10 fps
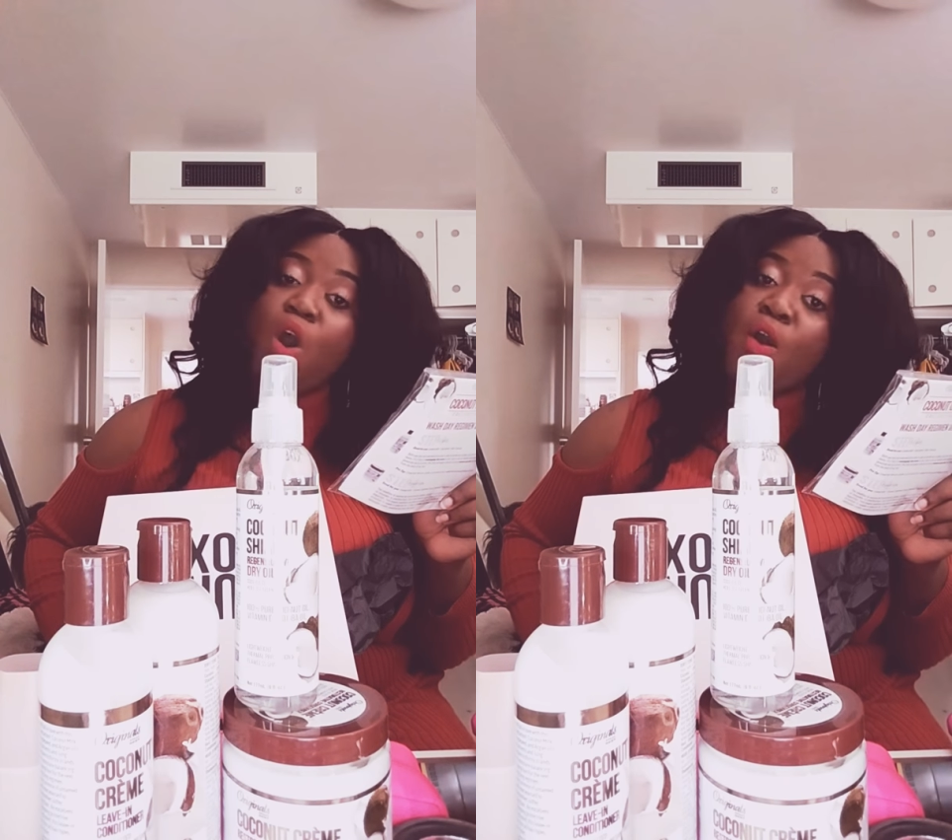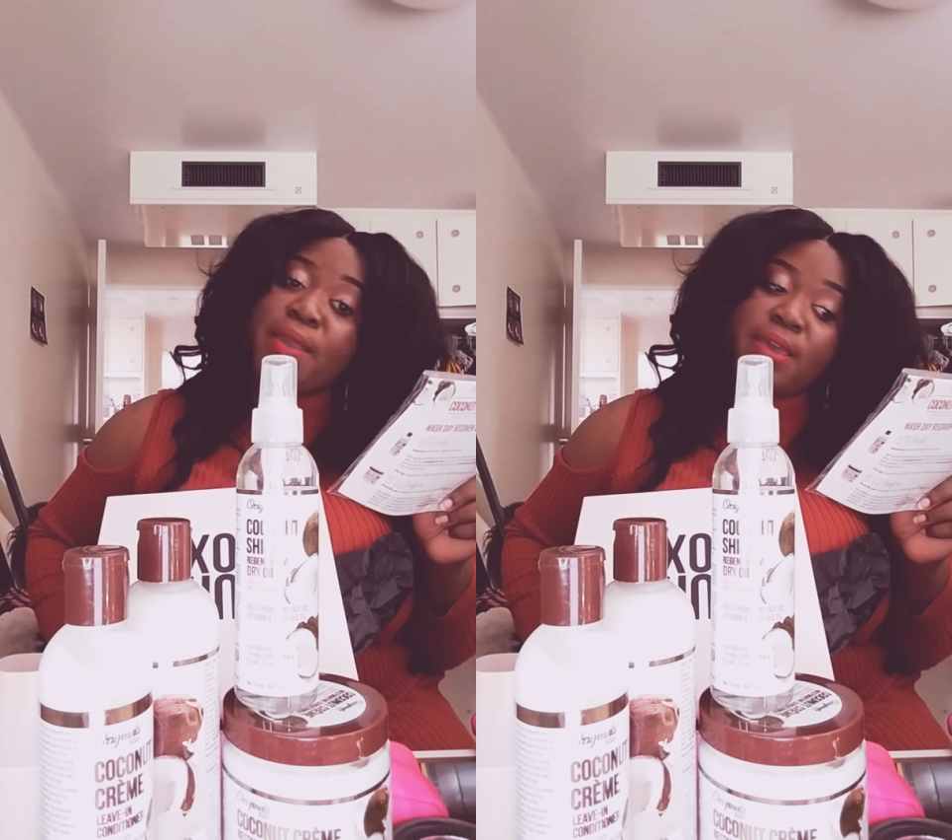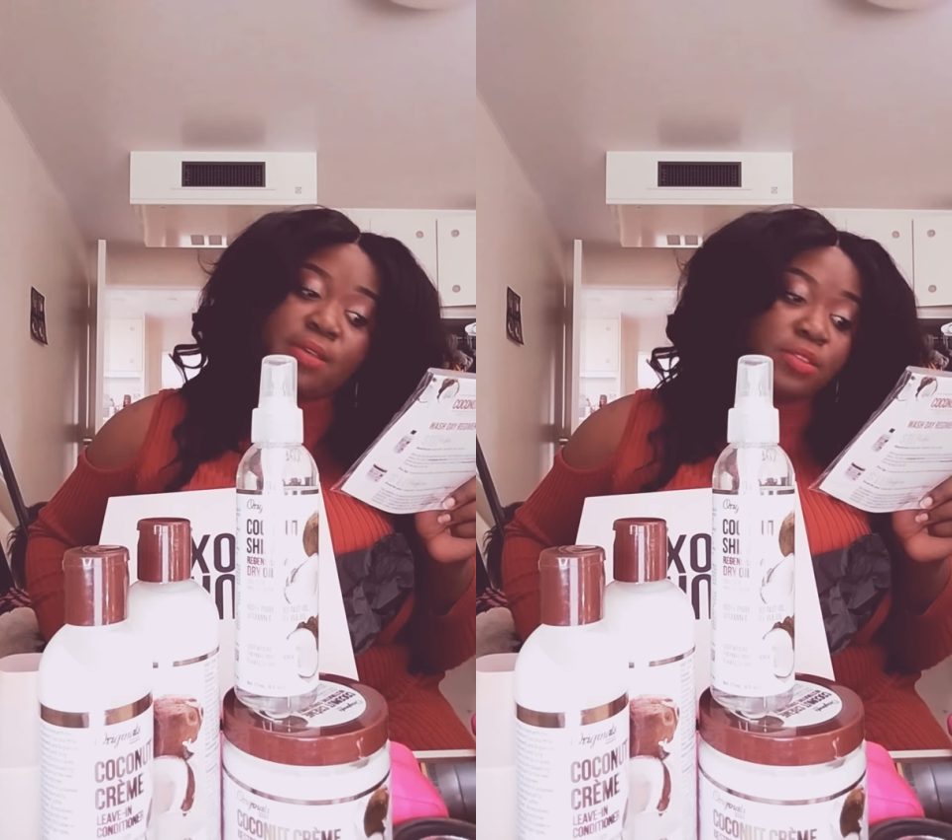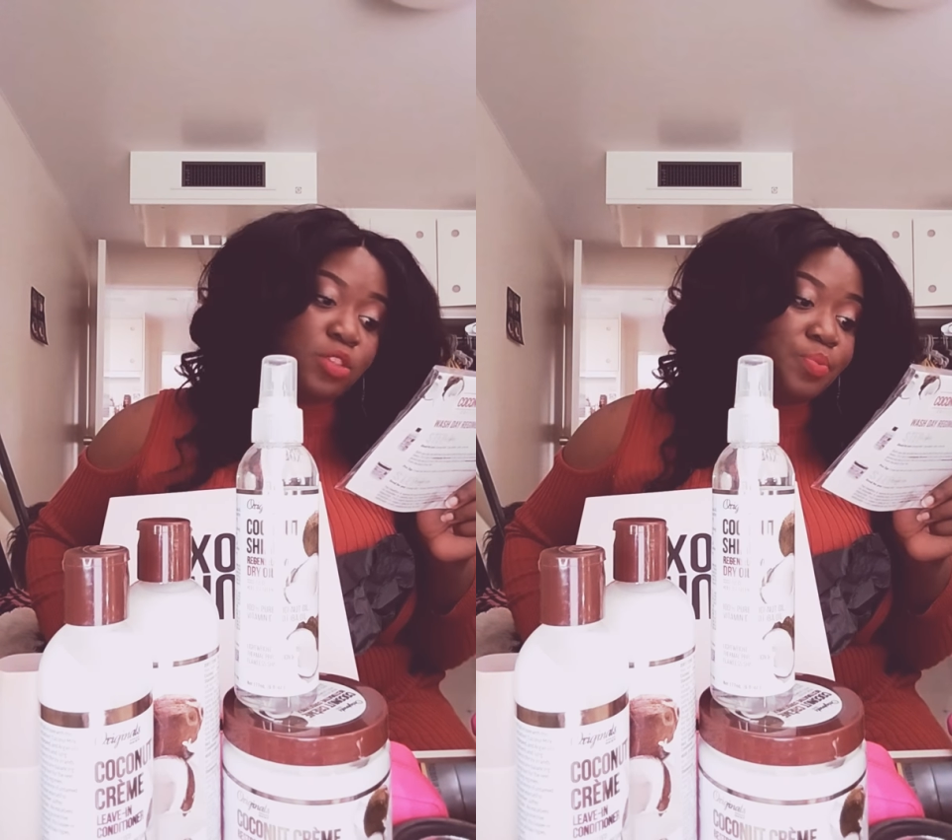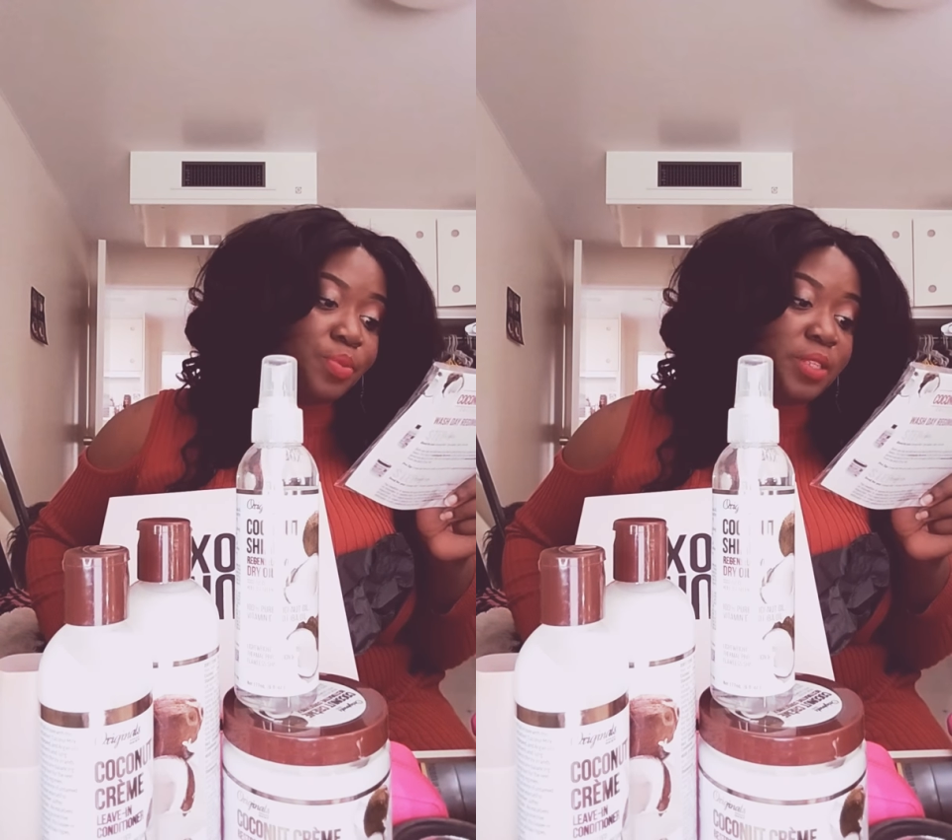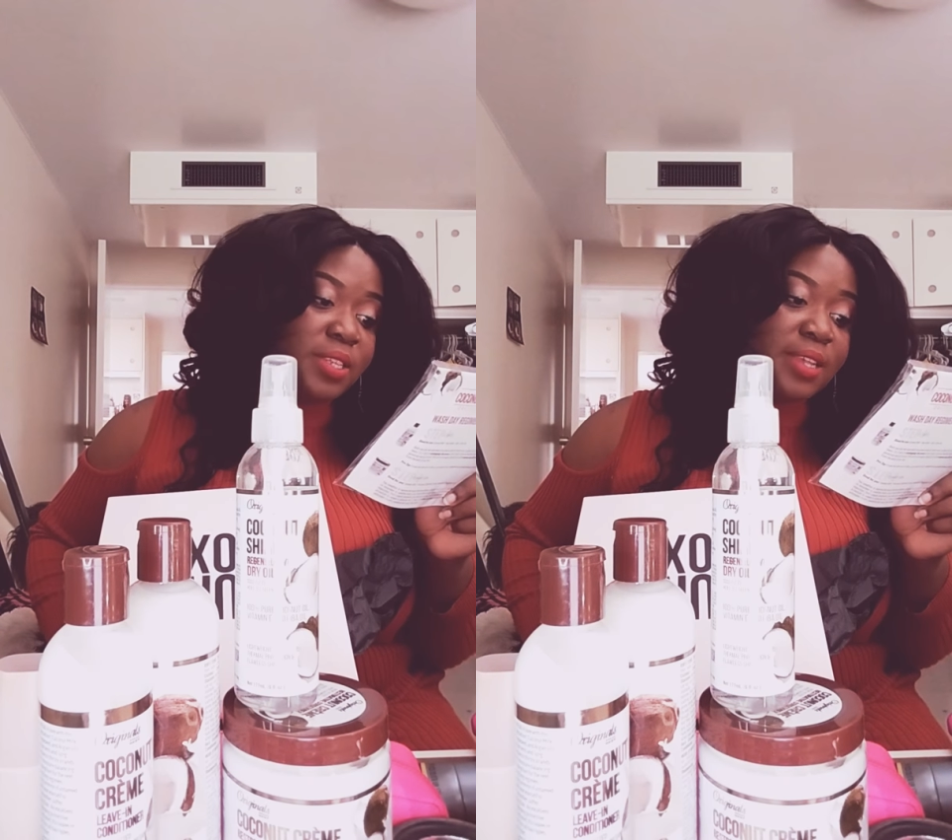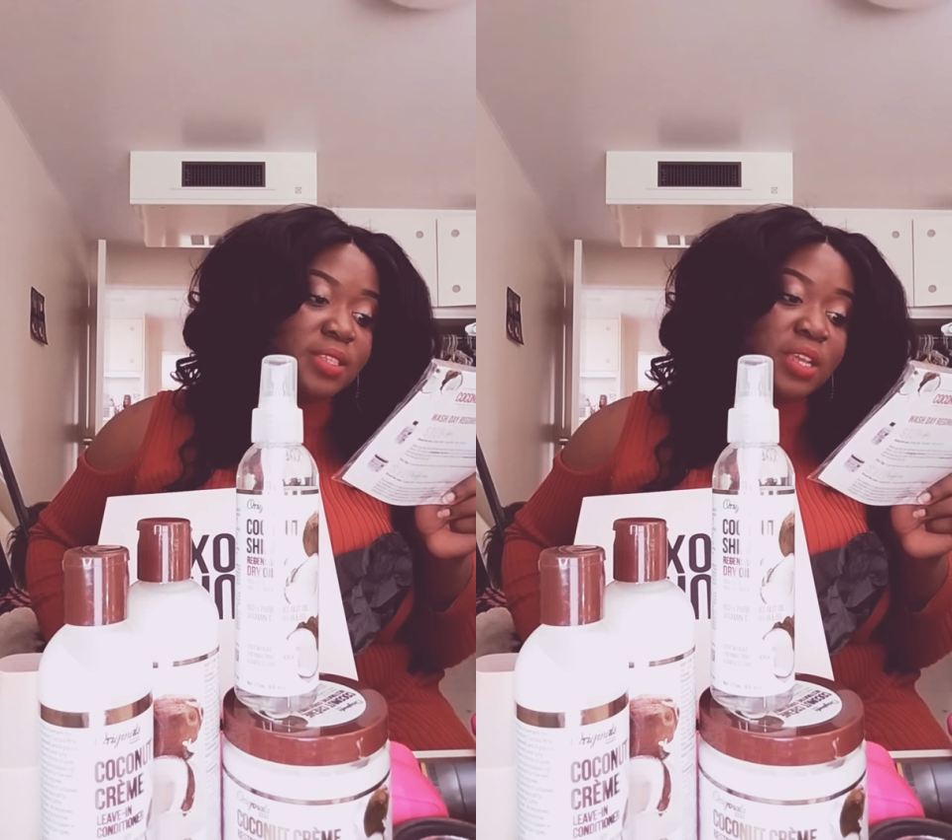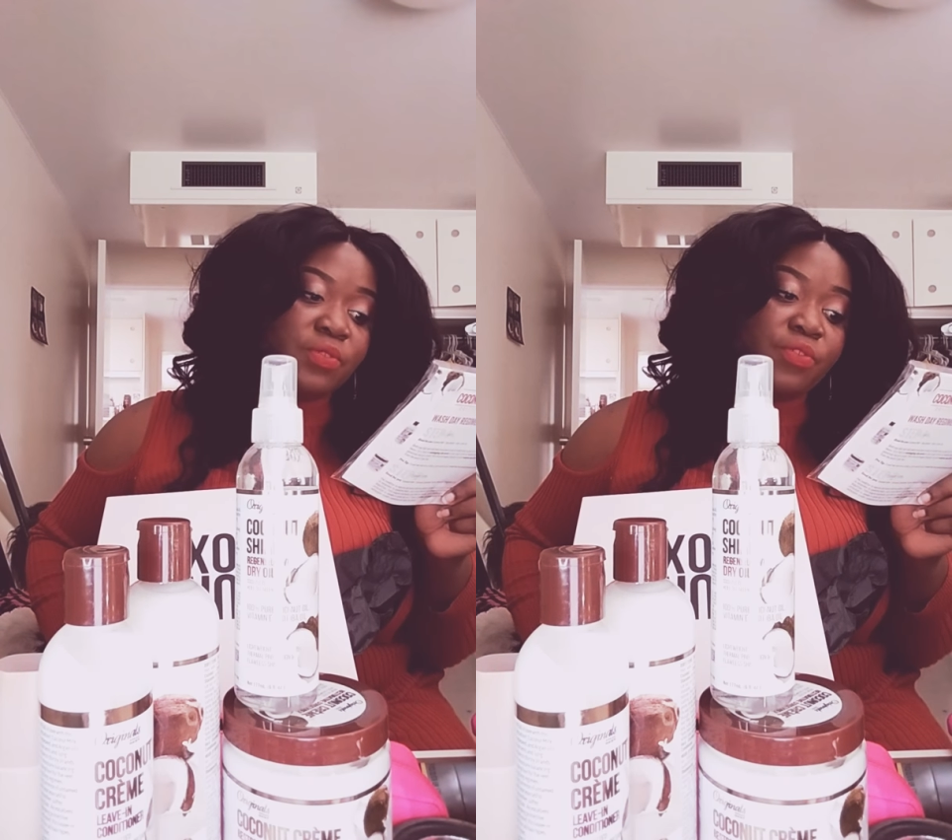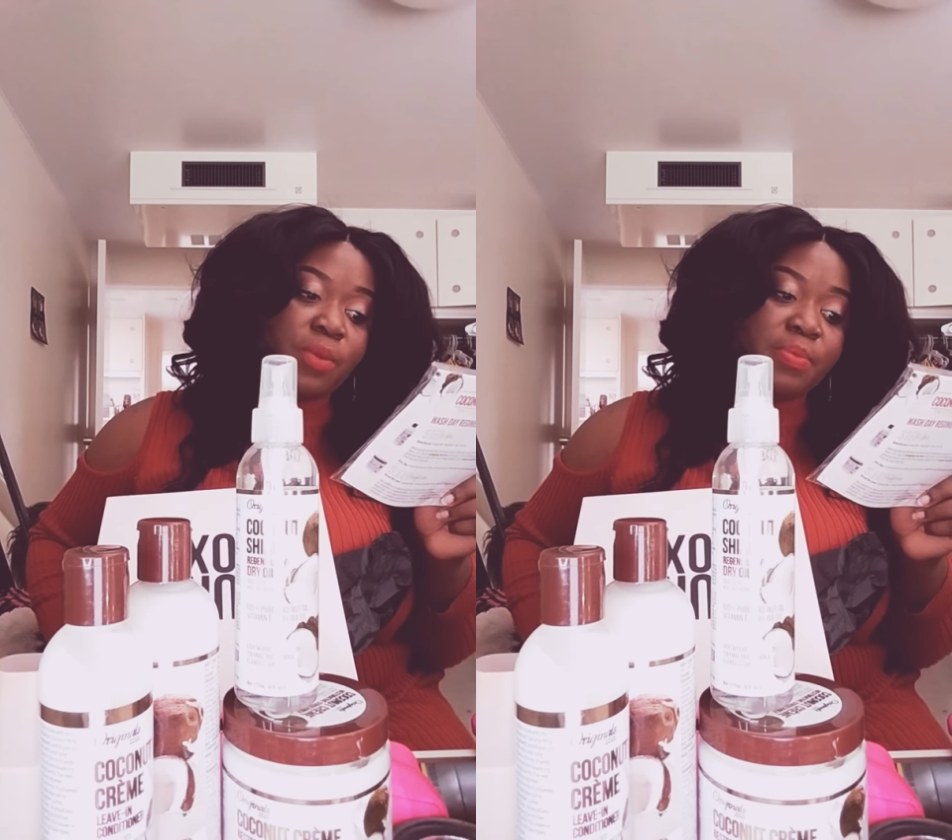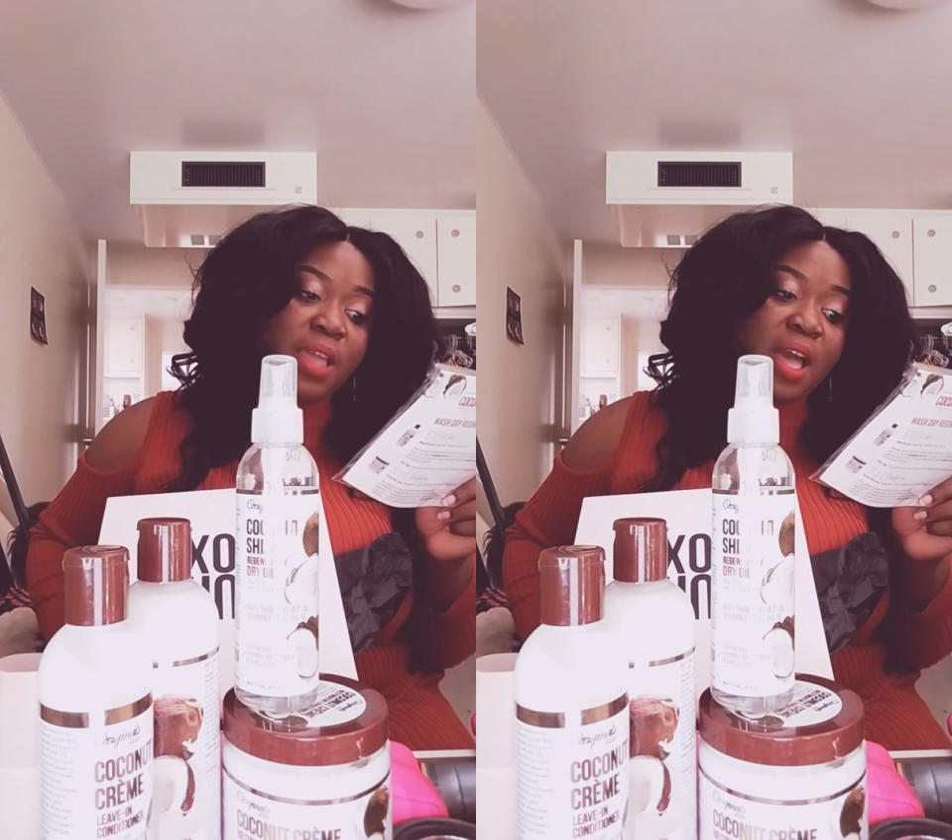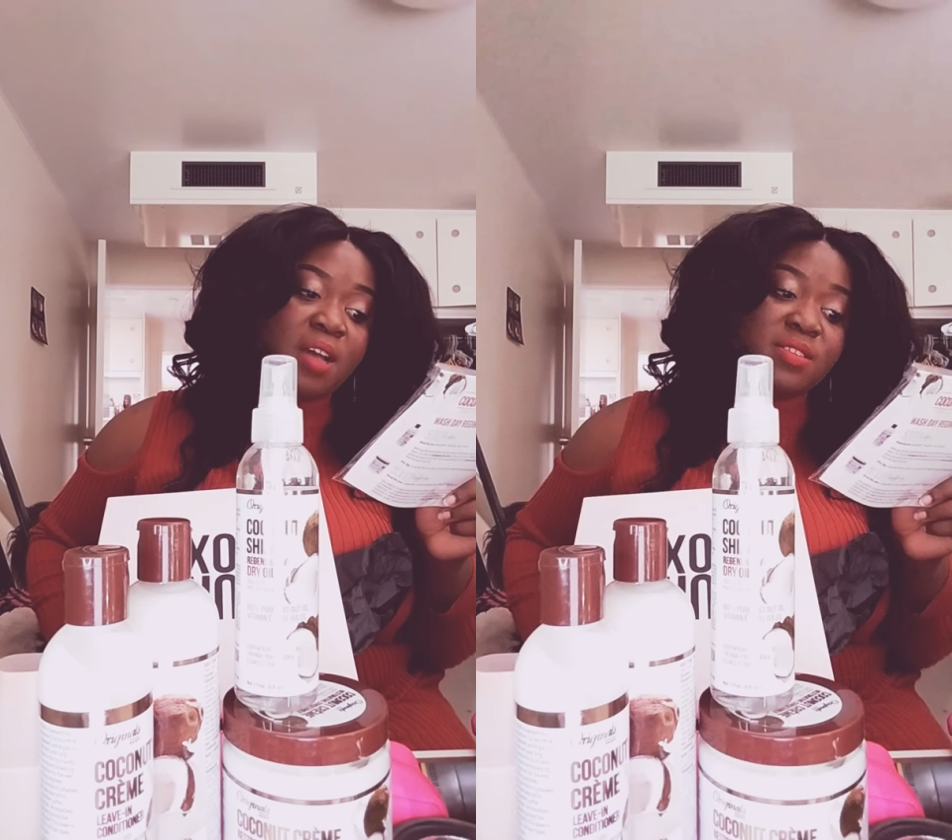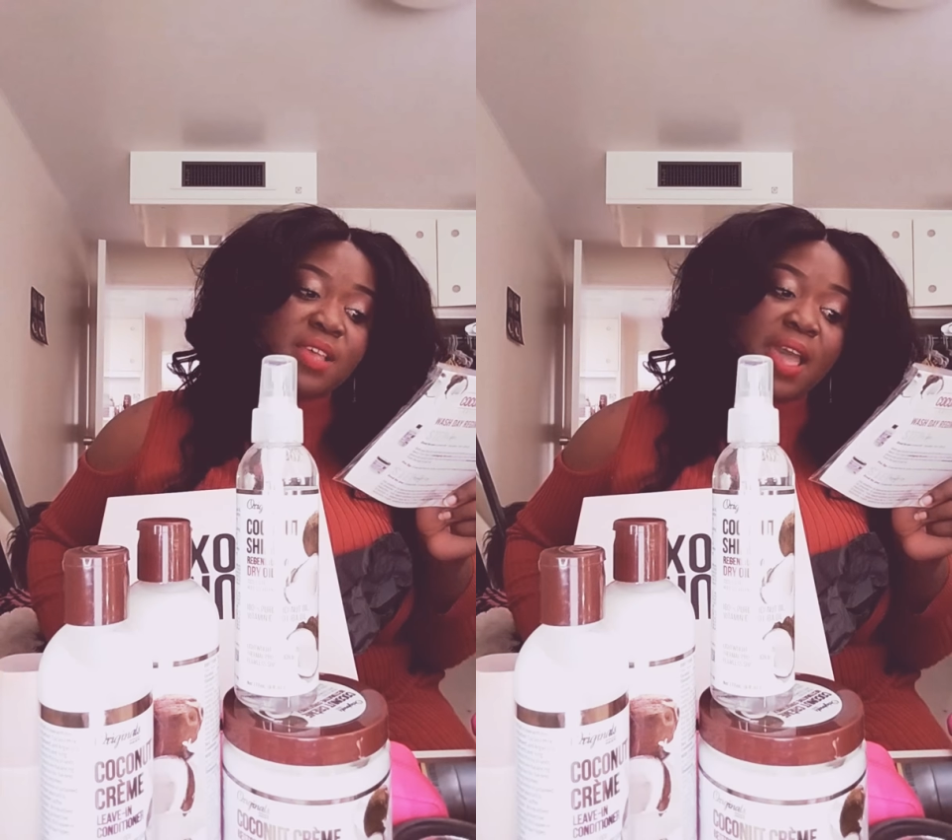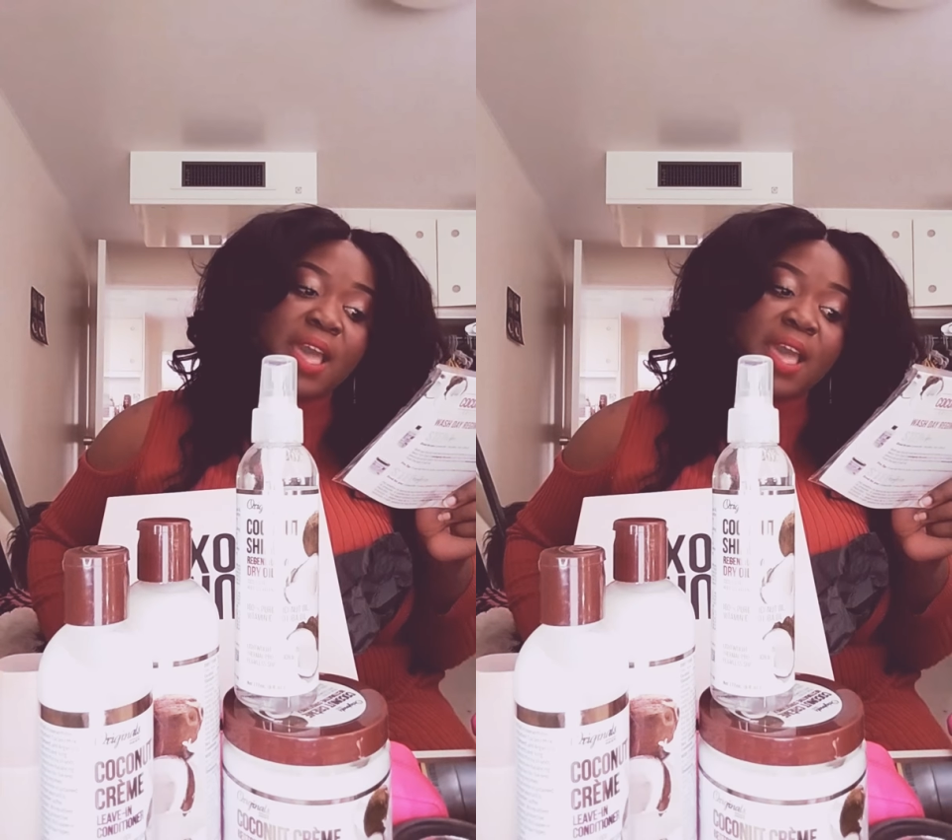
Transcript: oil to protect it from the outside